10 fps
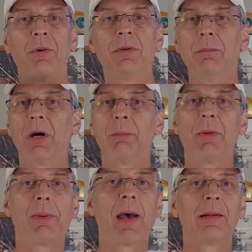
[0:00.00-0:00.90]
but you might be
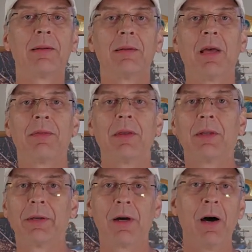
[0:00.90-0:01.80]
paddling that thing like a